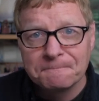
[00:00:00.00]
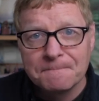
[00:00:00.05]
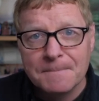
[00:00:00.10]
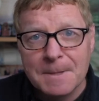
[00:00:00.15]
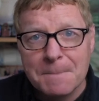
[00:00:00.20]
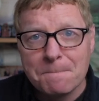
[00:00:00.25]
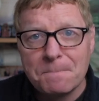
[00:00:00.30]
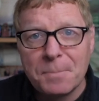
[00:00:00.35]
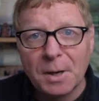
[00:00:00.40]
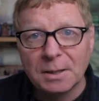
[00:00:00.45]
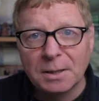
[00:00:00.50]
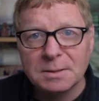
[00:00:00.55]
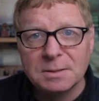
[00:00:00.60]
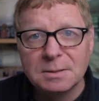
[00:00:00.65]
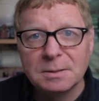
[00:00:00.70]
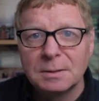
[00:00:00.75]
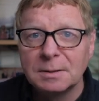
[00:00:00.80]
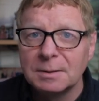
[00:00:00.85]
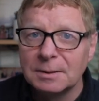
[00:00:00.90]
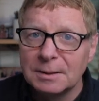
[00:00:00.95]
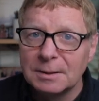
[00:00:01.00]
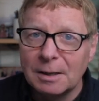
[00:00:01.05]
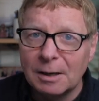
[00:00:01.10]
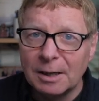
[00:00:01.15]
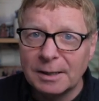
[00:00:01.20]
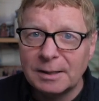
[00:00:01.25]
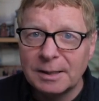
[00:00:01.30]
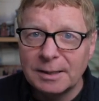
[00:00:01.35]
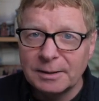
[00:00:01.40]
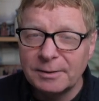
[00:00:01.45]
But I
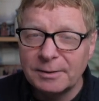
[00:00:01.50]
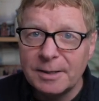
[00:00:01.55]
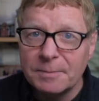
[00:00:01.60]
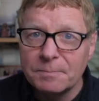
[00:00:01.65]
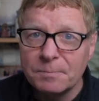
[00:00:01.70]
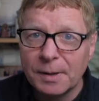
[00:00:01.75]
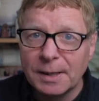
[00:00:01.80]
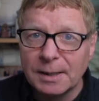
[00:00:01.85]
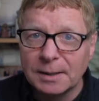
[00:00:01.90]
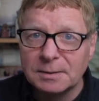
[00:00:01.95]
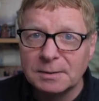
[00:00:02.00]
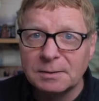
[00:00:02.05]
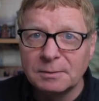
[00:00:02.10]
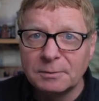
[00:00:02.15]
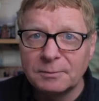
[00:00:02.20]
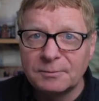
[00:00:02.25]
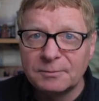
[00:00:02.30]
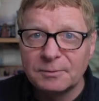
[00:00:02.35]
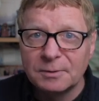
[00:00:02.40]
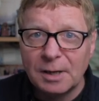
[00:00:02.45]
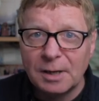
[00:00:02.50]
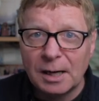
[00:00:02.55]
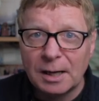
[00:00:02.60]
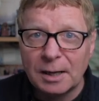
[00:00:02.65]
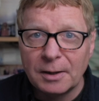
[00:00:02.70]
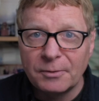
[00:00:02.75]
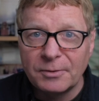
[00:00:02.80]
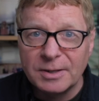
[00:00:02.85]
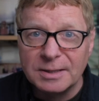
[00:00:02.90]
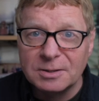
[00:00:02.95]
think the impact of
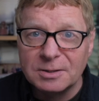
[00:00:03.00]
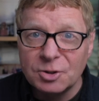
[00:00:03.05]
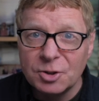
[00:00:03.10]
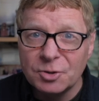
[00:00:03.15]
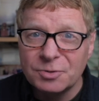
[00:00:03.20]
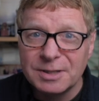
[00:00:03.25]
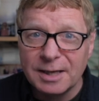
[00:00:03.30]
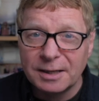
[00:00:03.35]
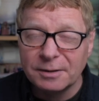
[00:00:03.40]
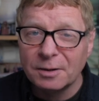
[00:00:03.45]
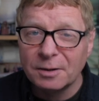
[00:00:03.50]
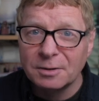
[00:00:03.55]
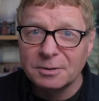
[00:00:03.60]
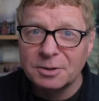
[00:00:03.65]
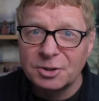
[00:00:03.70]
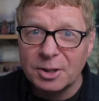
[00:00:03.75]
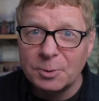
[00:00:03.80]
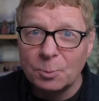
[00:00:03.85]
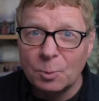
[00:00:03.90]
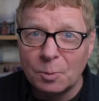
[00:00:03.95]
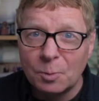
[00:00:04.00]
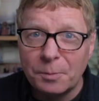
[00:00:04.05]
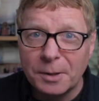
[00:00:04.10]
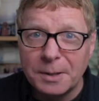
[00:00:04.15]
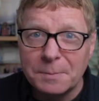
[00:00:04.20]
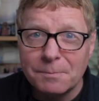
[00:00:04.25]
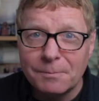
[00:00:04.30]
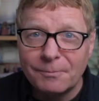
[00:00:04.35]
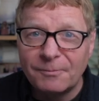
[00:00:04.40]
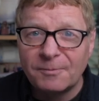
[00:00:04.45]
this new technology will be
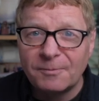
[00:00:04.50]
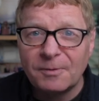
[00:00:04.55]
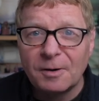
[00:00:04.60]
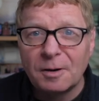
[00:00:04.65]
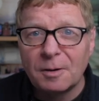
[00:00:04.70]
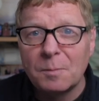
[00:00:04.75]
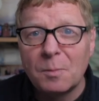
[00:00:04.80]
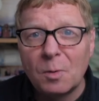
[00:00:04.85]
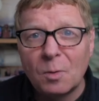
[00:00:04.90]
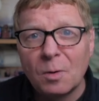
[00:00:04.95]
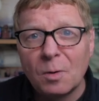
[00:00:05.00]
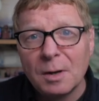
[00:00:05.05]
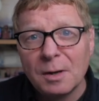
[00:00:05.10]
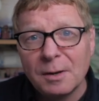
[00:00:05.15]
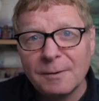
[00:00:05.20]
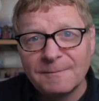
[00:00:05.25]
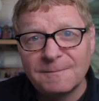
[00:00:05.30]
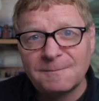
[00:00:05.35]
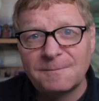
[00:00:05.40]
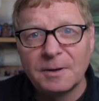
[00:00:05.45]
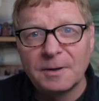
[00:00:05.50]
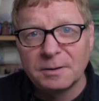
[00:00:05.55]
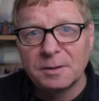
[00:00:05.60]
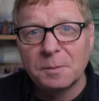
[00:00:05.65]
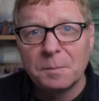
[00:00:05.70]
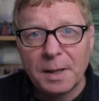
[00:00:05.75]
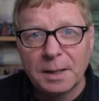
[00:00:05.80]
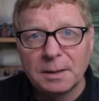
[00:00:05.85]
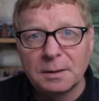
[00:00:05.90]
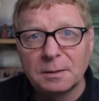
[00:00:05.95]
far more
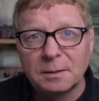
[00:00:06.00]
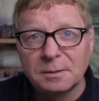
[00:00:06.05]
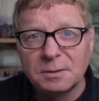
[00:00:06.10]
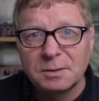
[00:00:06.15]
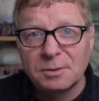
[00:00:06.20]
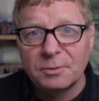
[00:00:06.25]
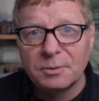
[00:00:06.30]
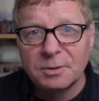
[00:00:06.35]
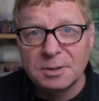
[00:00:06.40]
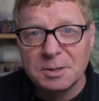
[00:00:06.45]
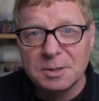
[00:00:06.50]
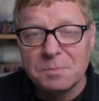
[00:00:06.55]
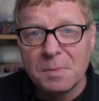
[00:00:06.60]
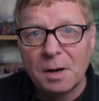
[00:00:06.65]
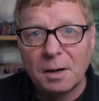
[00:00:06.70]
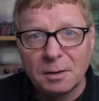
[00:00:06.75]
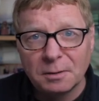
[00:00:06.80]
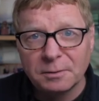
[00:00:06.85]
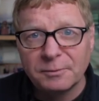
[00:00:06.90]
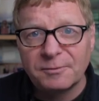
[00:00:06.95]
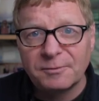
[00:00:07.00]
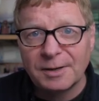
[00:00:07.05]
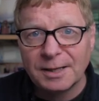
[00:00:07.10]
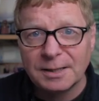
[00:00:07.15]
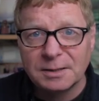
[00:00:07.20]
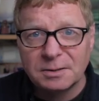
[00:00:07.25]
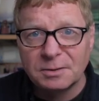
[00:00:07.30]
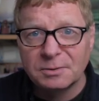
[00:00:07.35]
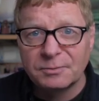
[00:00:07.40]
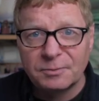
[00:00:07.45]
fundamental to the demand
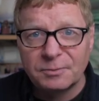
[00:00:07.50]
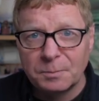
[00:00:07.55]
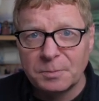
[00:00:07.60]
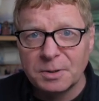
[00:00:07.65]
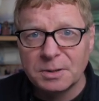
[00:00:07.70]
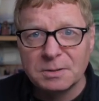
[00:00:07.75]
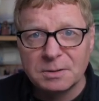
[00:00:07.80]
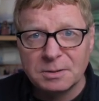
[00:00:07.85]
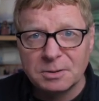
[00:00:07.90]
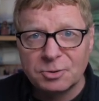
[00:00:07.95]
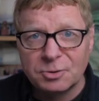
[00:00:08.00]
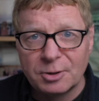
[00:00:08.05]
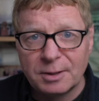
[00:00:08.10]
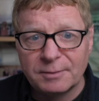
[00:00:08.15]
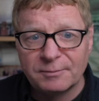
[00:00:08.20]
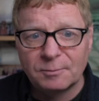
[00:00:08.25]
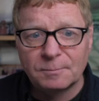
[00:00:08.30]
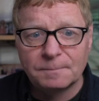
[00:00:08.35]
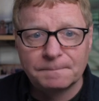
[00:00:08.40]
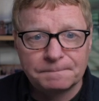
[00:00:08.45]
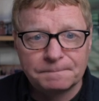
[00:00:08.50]
factors for business travel.